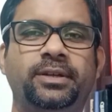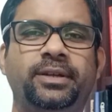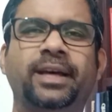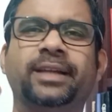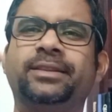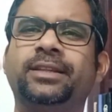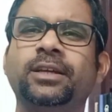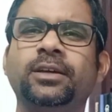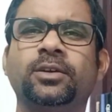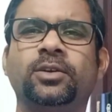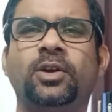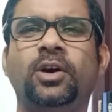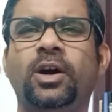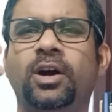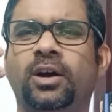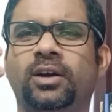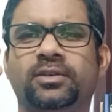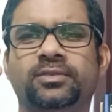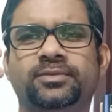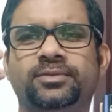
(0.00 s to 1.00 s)
Nothing
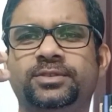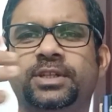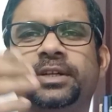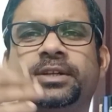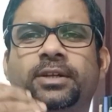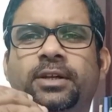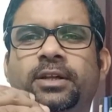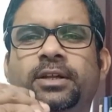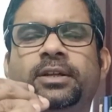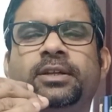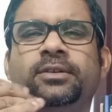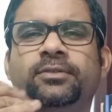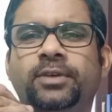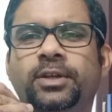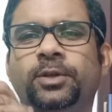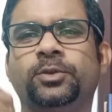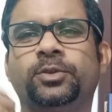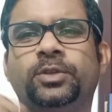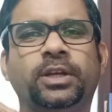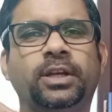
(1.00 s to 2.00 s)
wrong generally
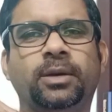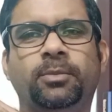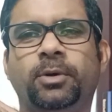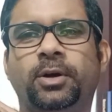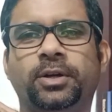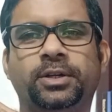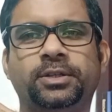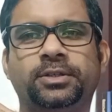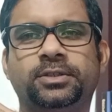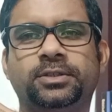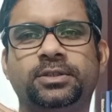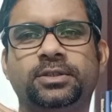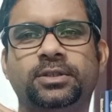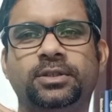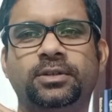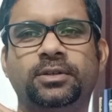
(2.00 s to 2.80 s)
when you think about it,